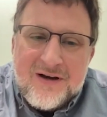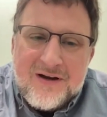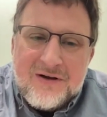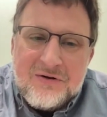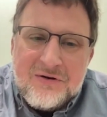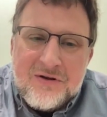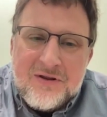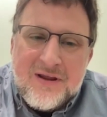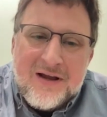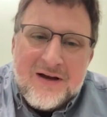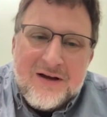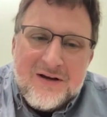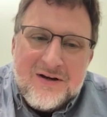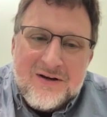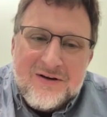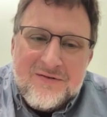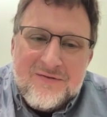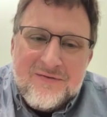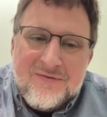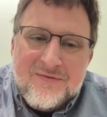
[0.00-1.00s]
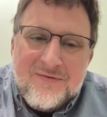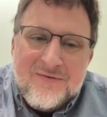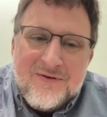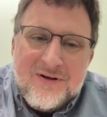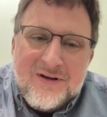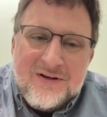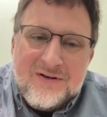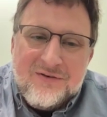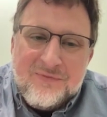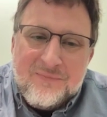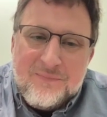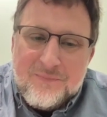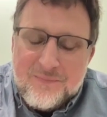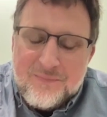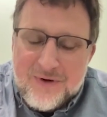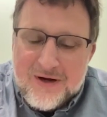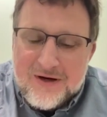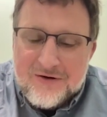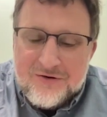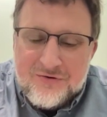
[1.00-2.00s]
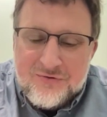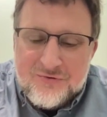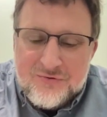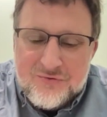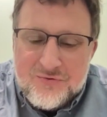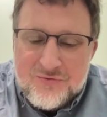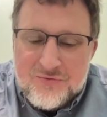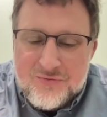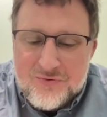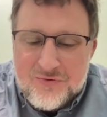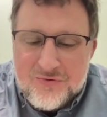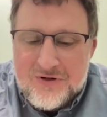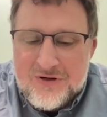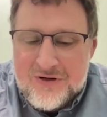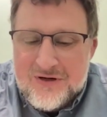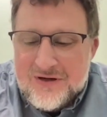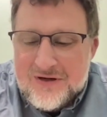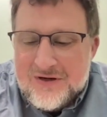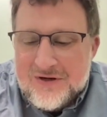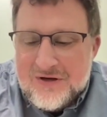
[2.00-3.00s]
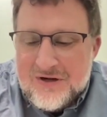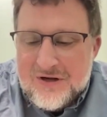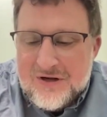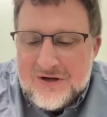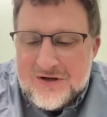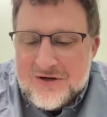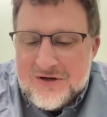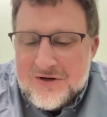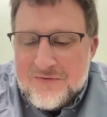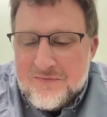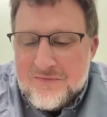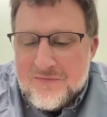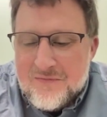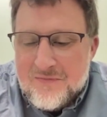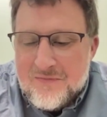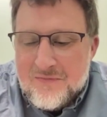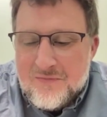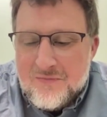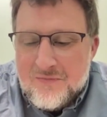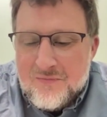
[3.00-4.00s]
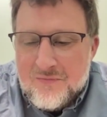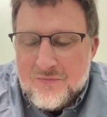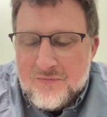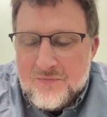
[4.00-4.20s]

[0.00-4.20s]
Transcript: And I, that kind of gets back to um,